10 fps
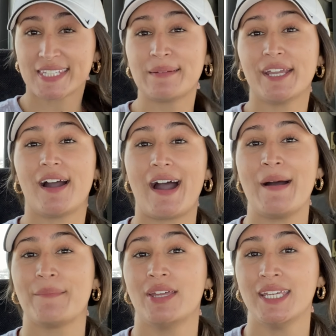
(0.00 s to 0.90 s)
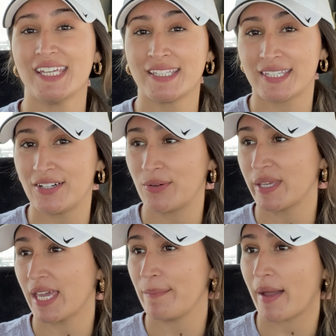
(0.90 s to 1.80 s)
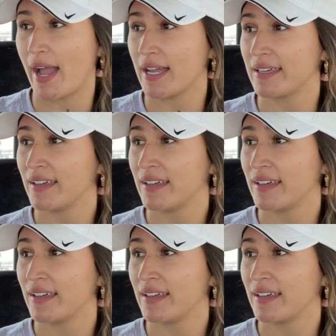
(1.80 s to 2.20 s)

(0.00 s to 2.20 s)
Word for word: gonna be a hot minute until we get back